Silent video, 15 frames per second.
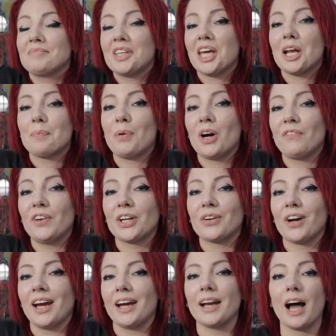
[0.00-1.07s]
Get a perfect
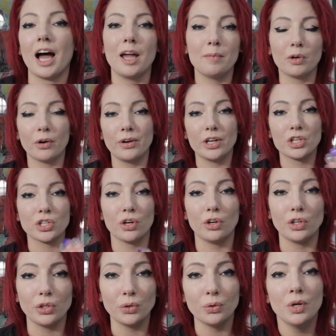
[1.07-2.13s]
grade. I'm going to show
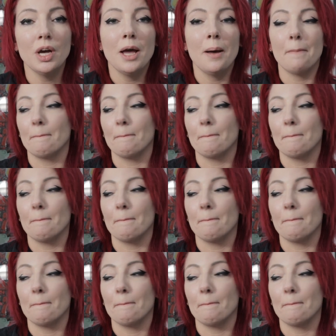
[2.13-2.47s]
you